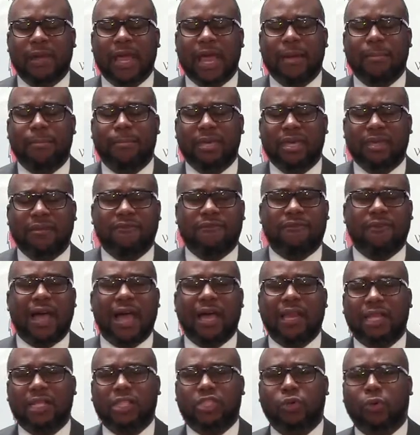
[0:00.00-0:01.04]
not being
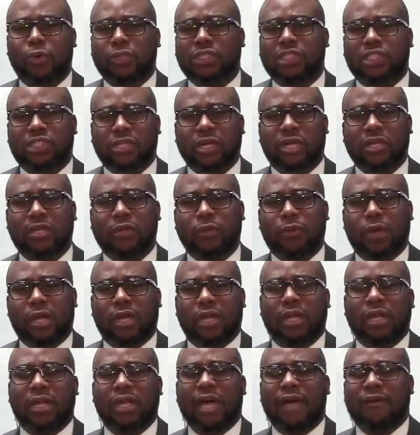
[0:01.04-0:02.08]
violent towards each other. We're going
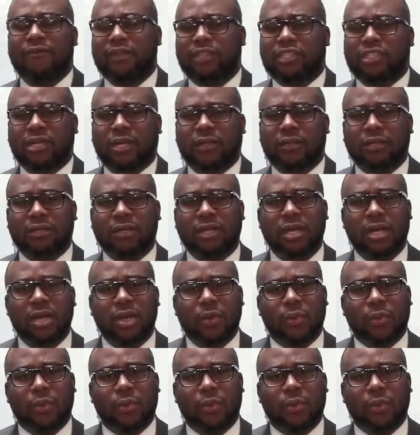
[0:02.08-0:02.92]
to love each other.